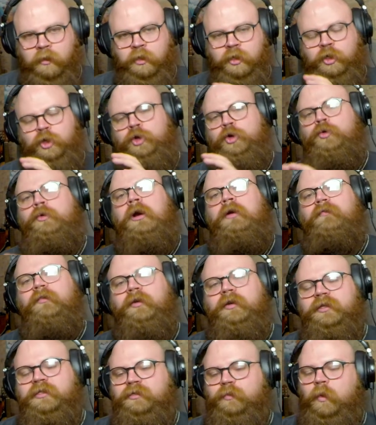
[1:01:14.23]
whoever
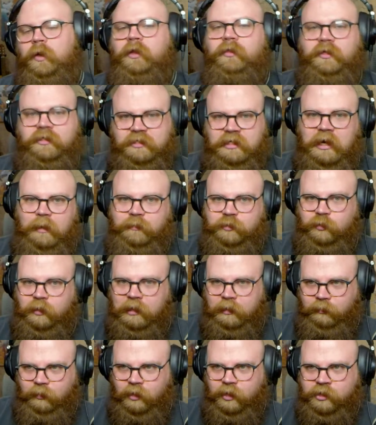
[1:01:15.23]
is one of the top
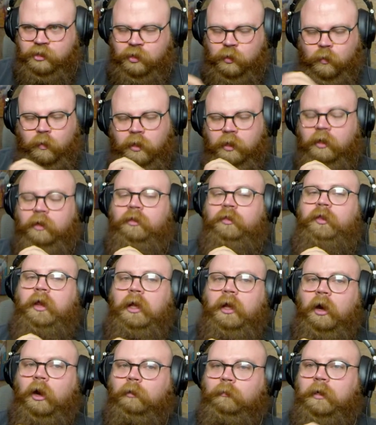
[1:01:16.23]
20 players in the world,
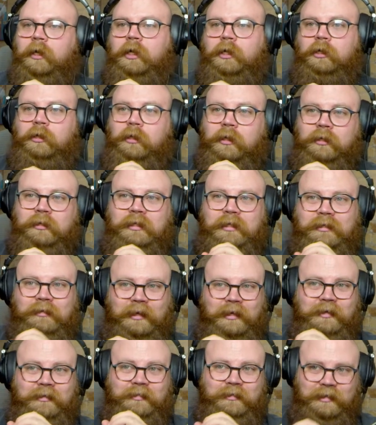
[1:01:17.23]
they already clearly
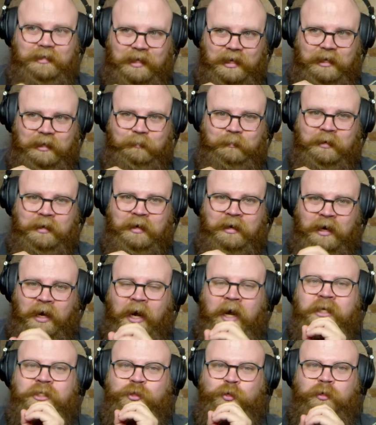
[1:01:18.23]
like the game.
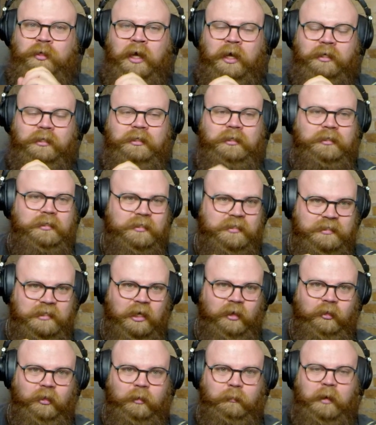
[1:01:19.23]
I do not need to
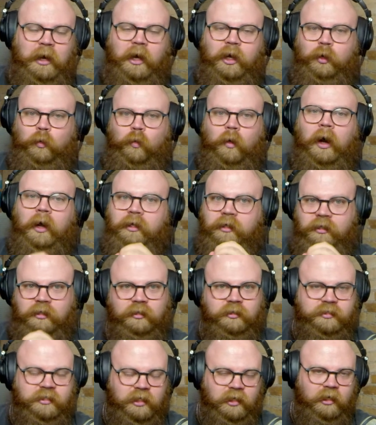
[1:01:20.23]
sell them on why
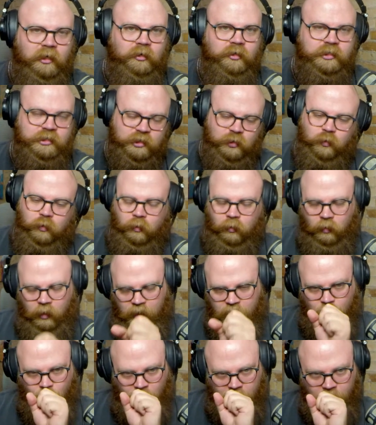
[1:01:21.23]
Guilty Gear is cool,
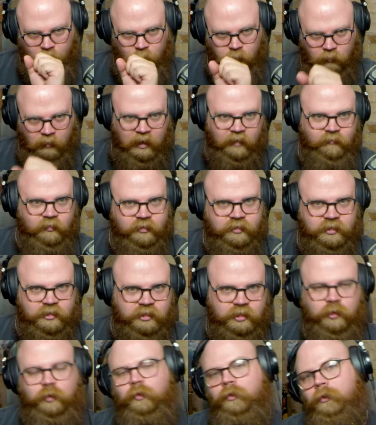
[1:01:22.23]
on why Rivals is
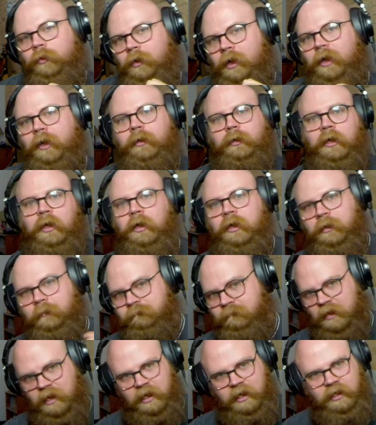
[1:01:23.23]
cool, on
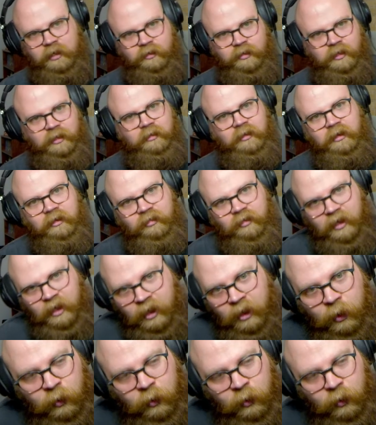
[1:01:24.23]
anything like that.